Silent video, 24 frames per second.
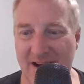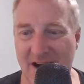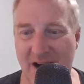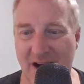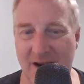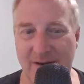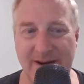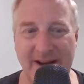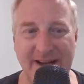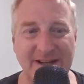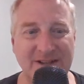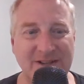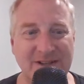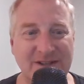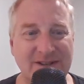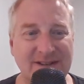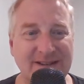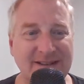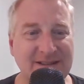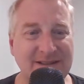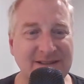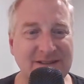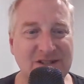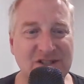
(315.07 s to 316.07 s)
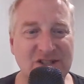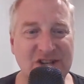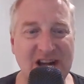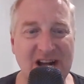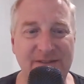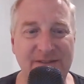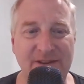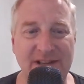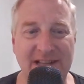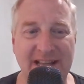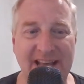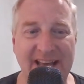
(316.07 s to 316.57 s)
All right.
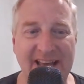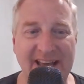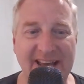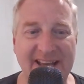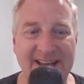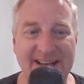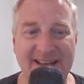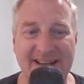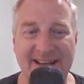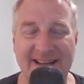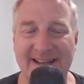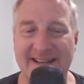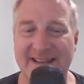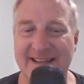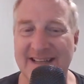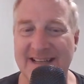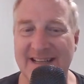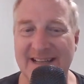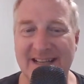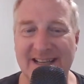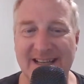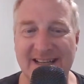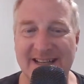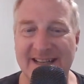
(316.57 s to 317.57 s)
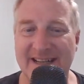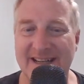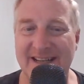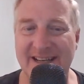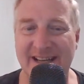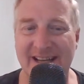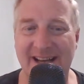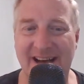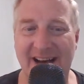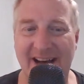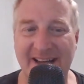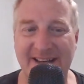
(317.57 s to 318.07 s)
Travel lane.
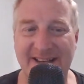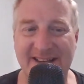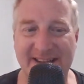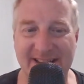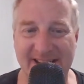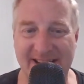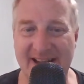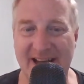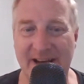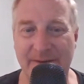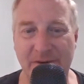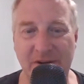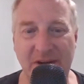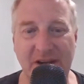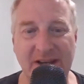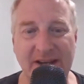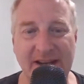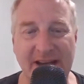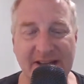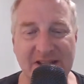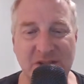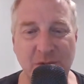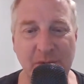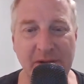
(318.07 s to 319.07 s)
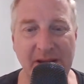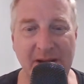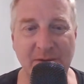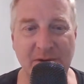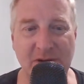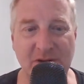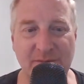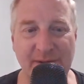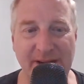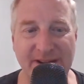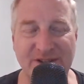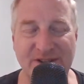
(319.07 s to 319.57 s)
I did have a good, nice weekend
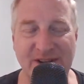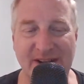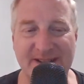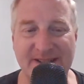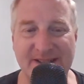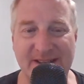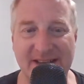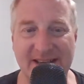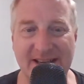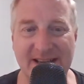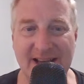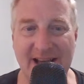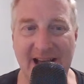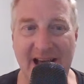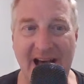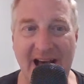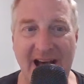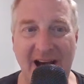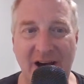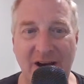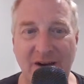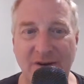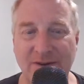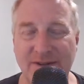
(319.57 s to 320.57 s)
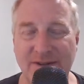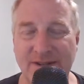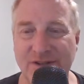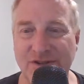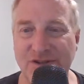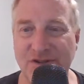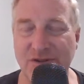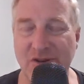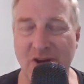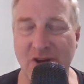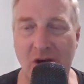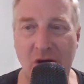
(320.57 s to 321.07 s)
with my jet ski. How did
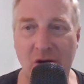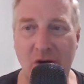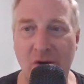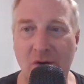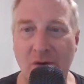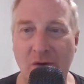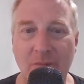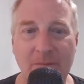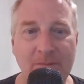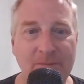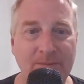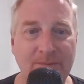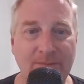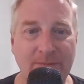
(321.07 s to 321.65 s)
you know?